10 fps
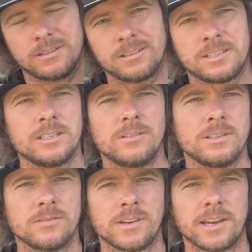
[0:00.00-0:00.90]

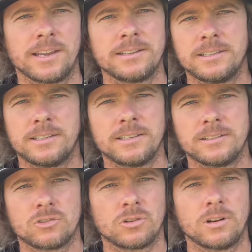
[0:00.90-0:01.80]
TV's a van, TT's
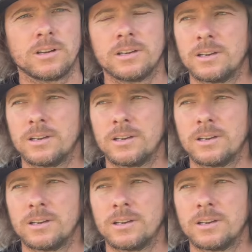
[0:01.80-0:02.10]
a truck.